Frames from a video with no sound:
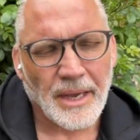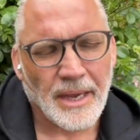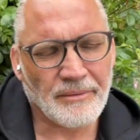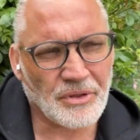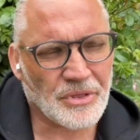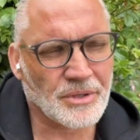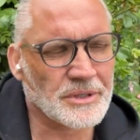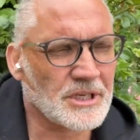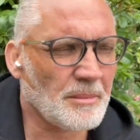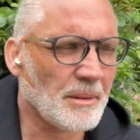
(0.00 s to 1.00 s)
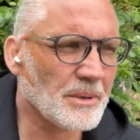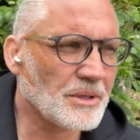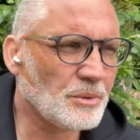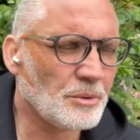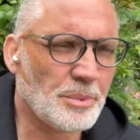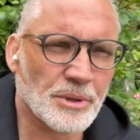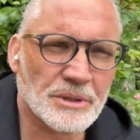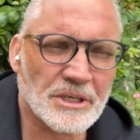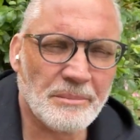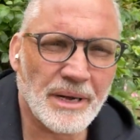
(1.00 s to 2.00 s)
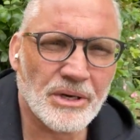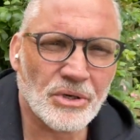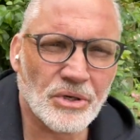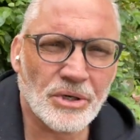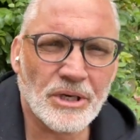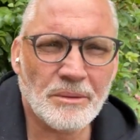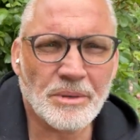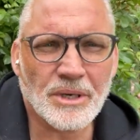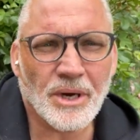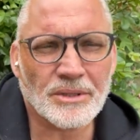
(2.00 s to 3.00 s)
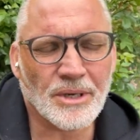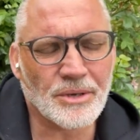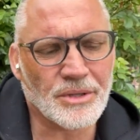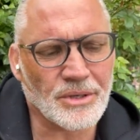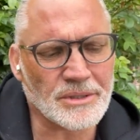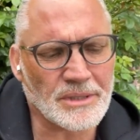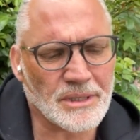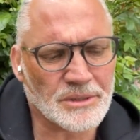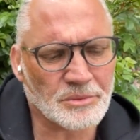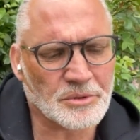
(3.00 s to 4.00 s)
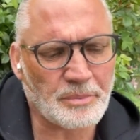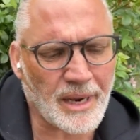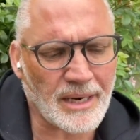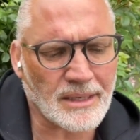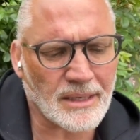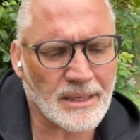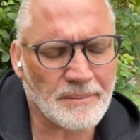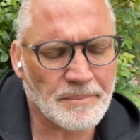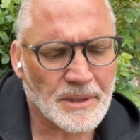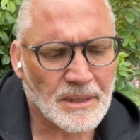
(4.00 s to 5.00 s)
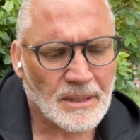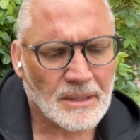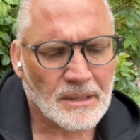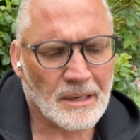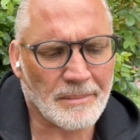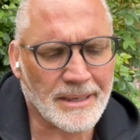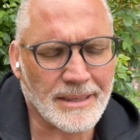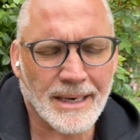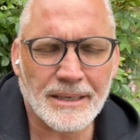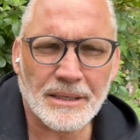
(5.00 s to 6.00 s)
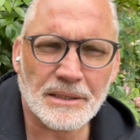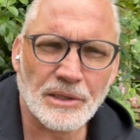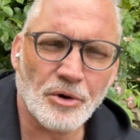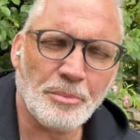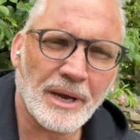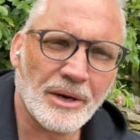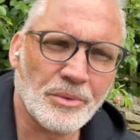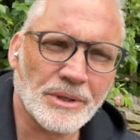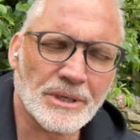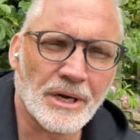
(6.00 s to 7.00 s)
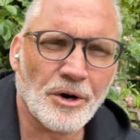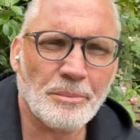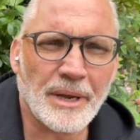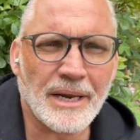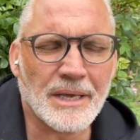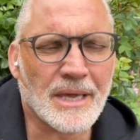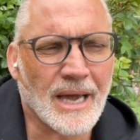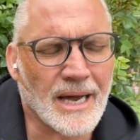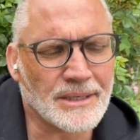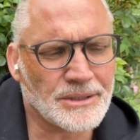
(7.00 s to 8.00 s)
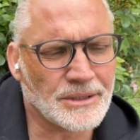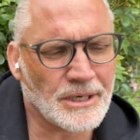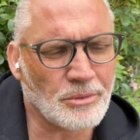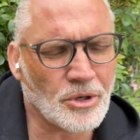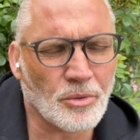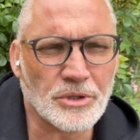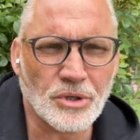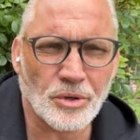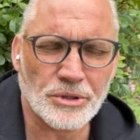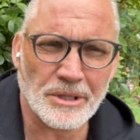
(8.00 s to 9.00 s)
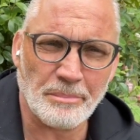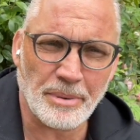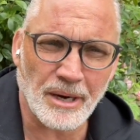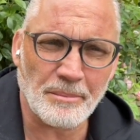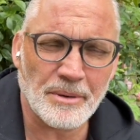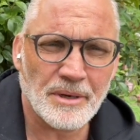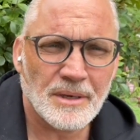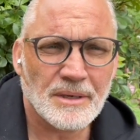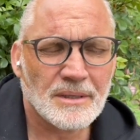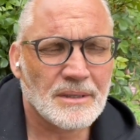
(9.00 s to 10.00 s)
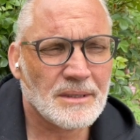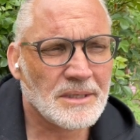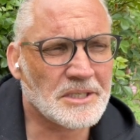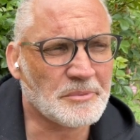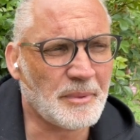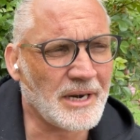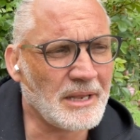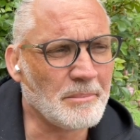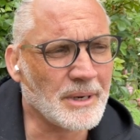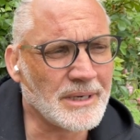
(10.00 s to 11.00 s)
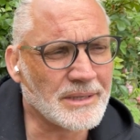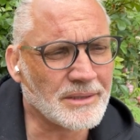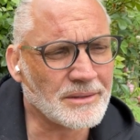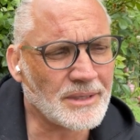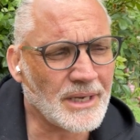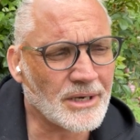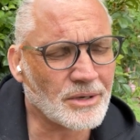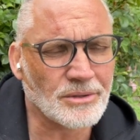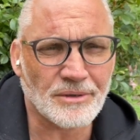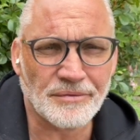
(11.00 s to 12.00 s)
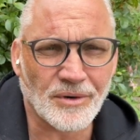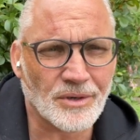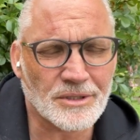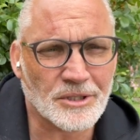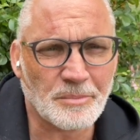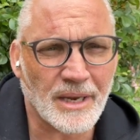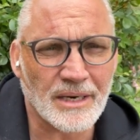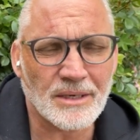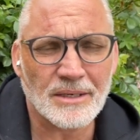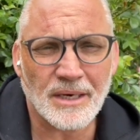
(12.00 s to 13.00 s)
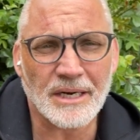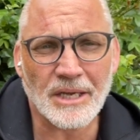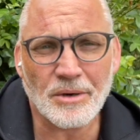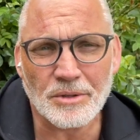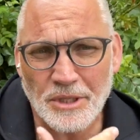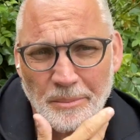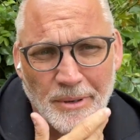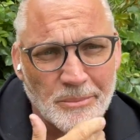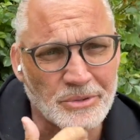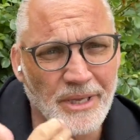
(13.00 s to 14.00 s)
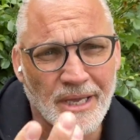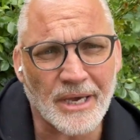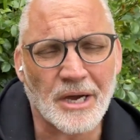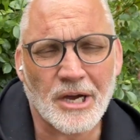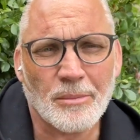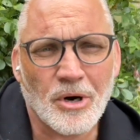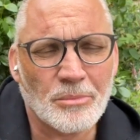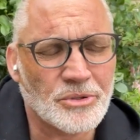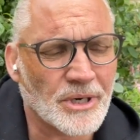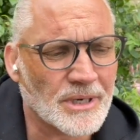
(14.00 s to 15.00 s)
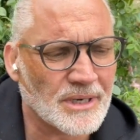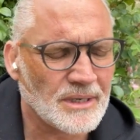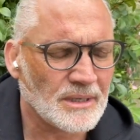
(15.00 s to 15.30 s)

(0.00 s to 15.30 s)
Every Thursday, my mother would put us to bed early because on Thursdays was payday, and my dad, as a low paid worker, got paid in cash, and he would always go to the pub spending money that they couldn't afford to spend, and he'd go to the pub drinking and come home drunk.